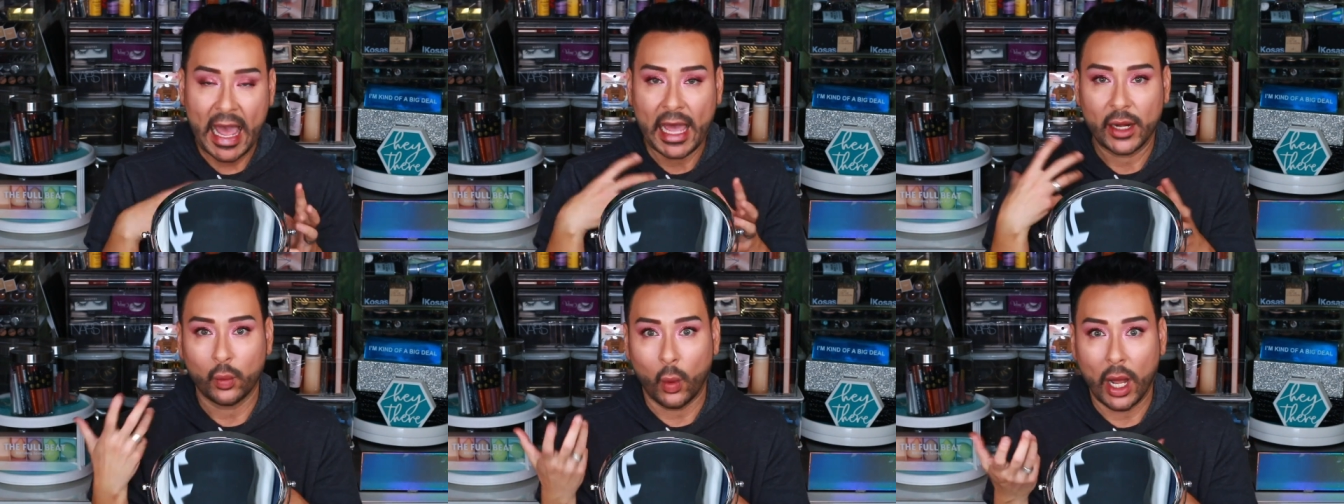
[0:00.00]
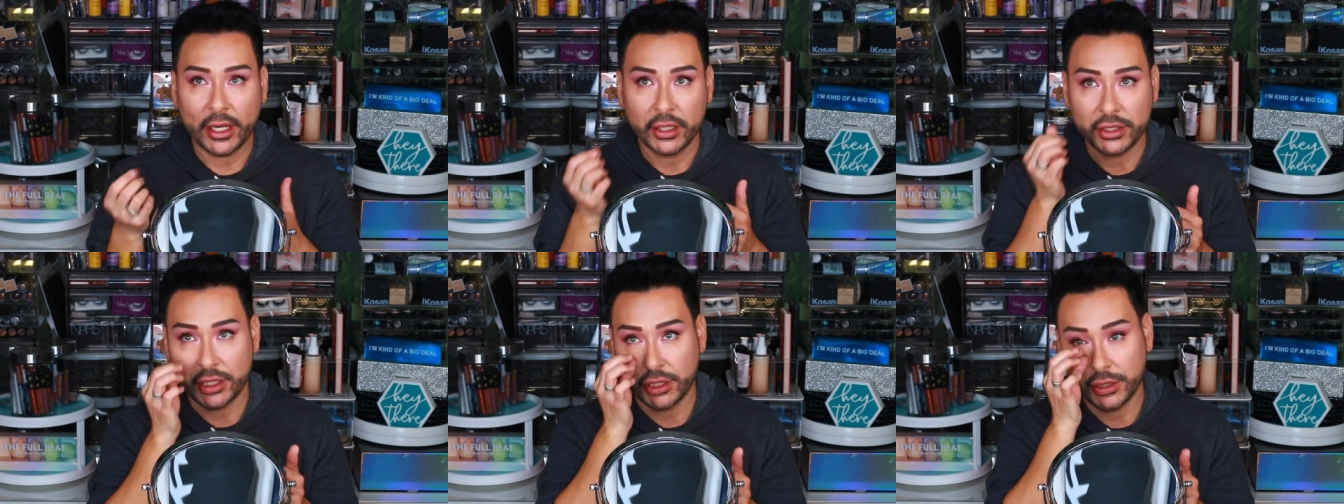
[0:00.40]
and why
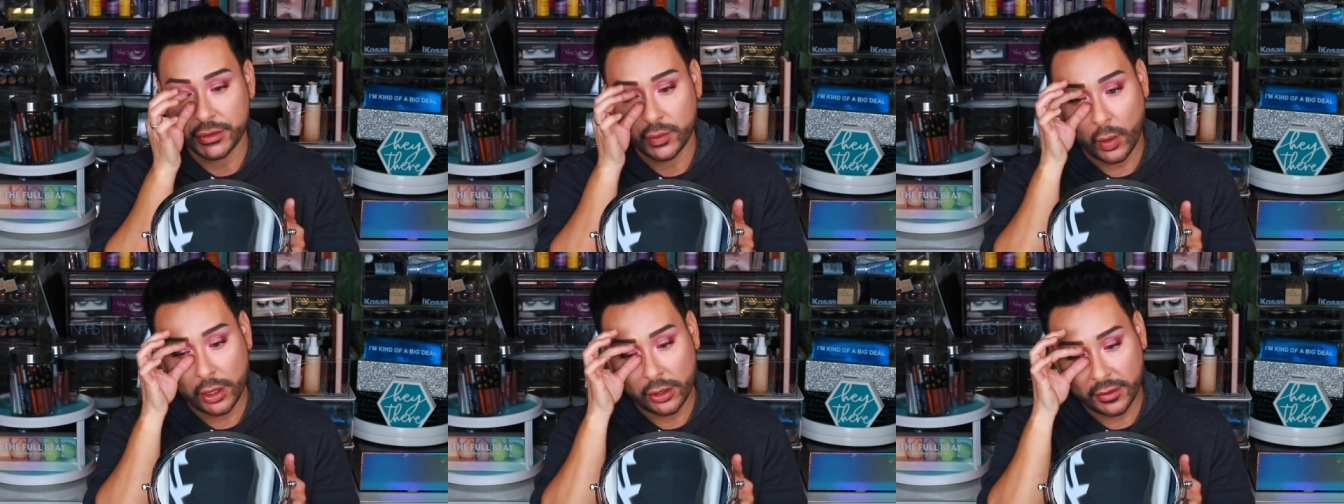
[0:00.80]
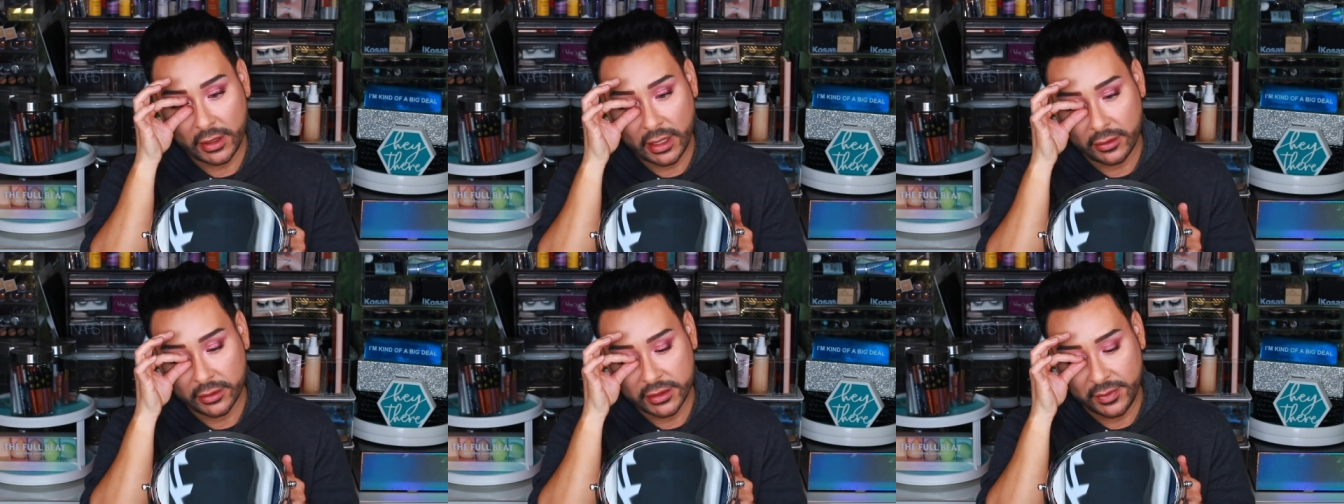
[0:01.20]
you should use one or
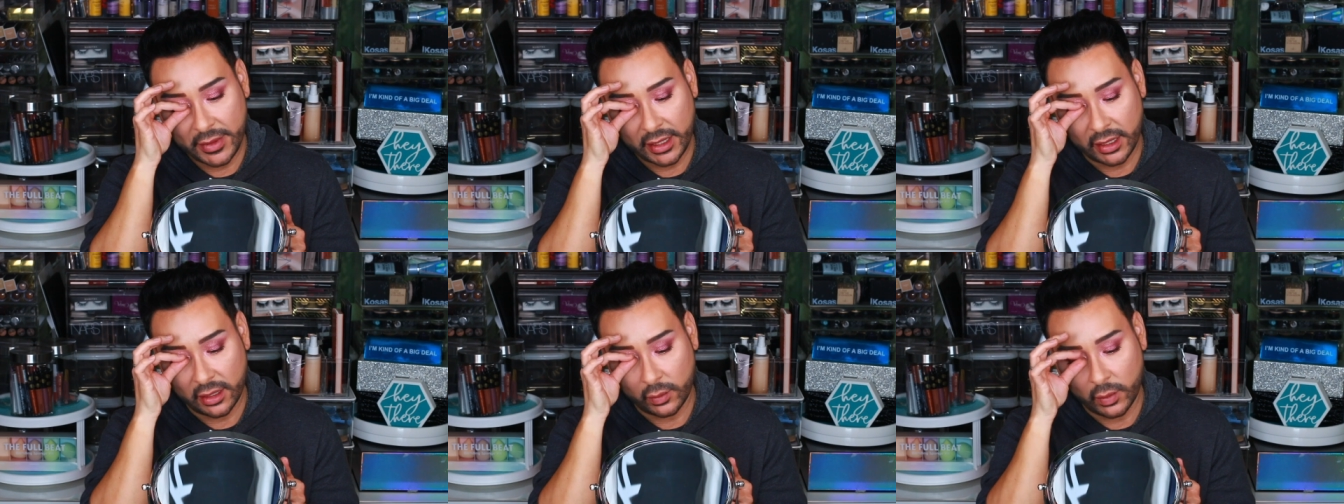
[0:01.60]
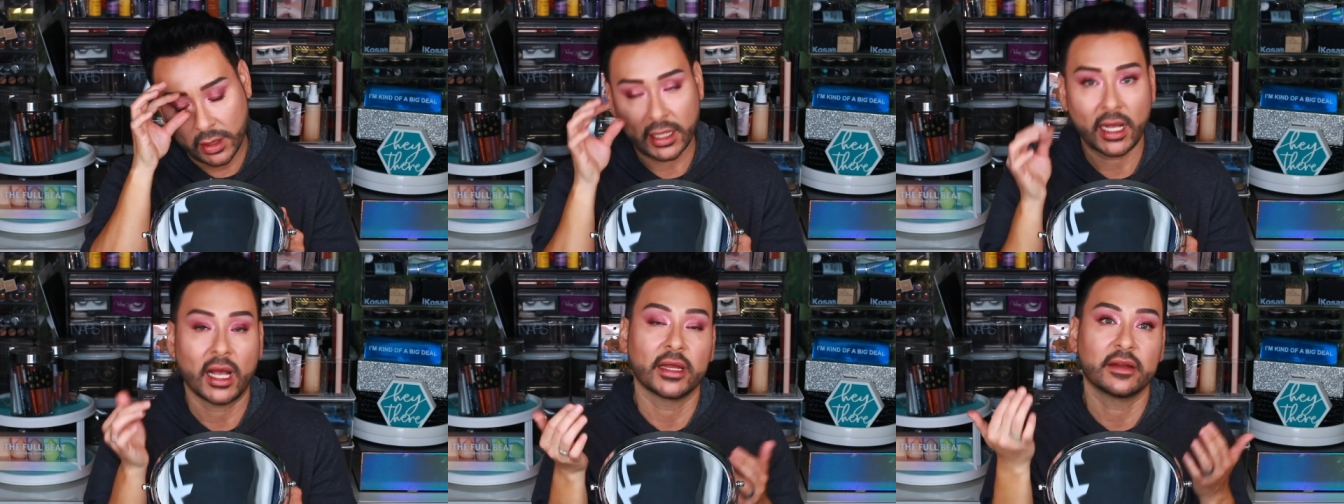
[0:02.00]
the other depending on
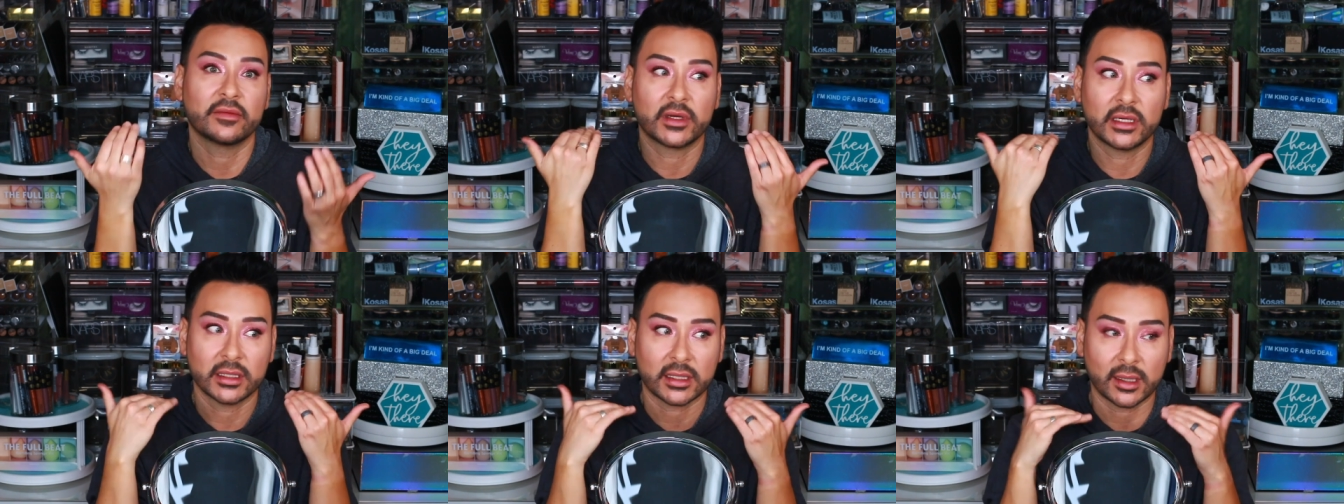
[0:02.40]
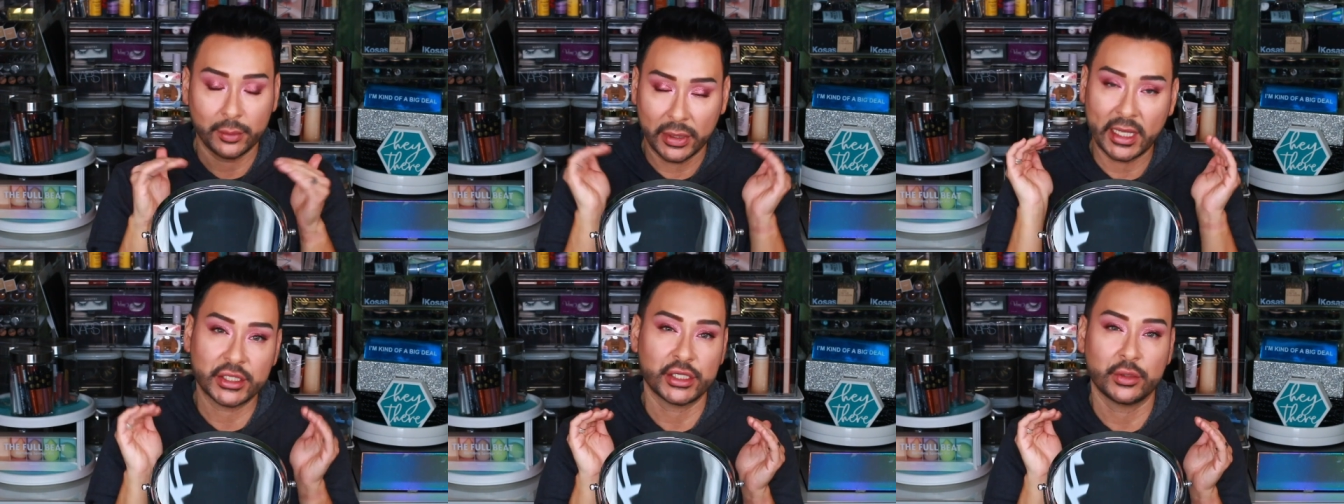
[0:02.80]
what kind of a
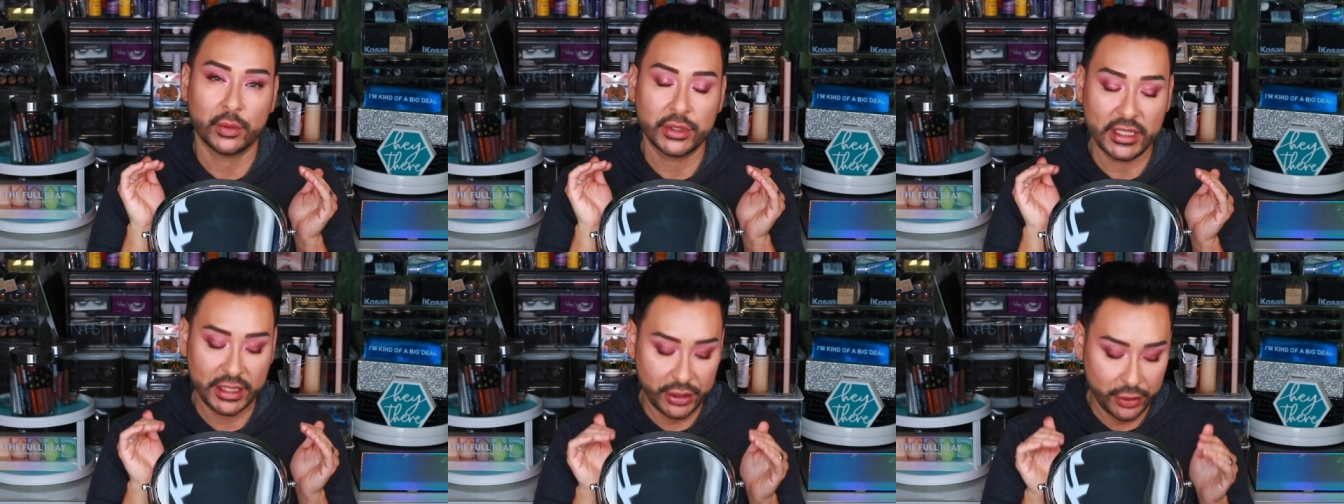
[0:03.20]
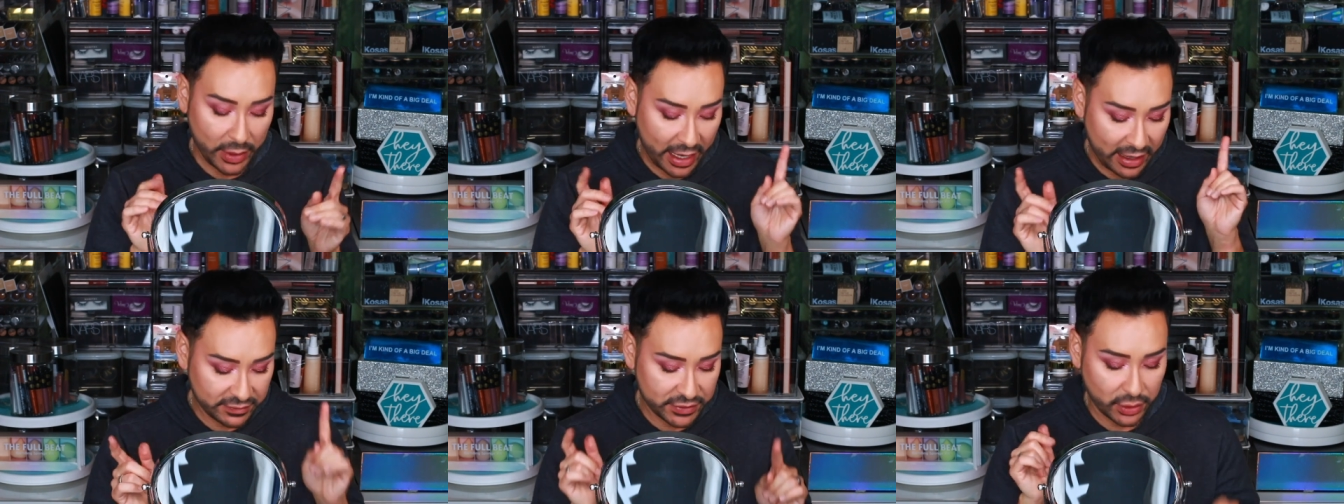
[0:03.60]
complexion routine you have.